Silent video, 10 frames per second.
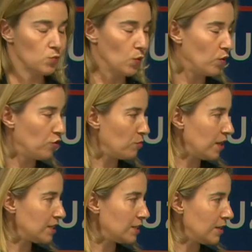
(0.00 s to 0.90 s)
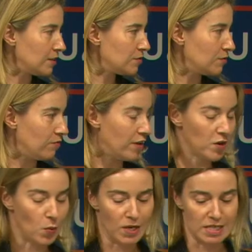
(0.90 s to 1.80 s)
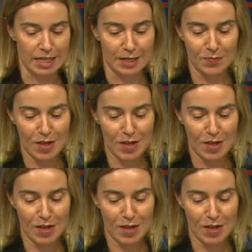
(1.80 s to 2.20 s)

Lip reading: We were reminded that very wisely.